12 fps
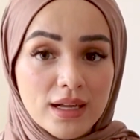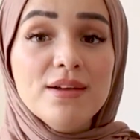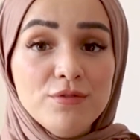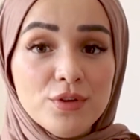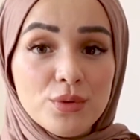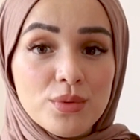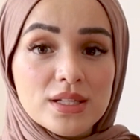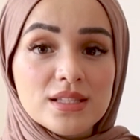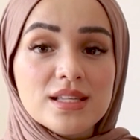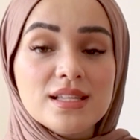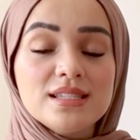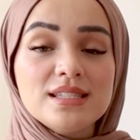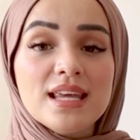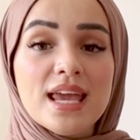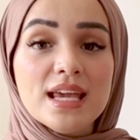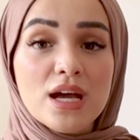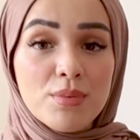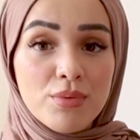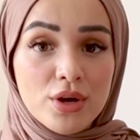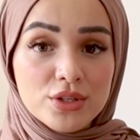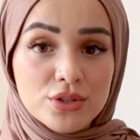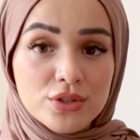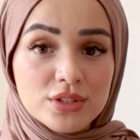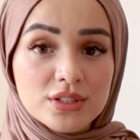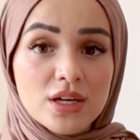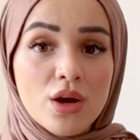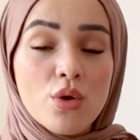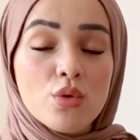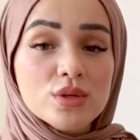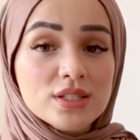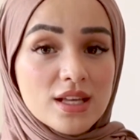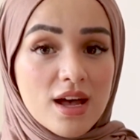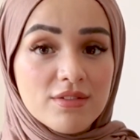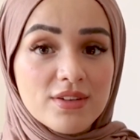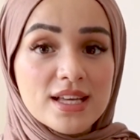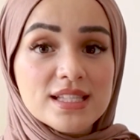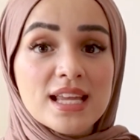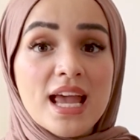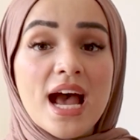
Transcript: Influencers take a product or service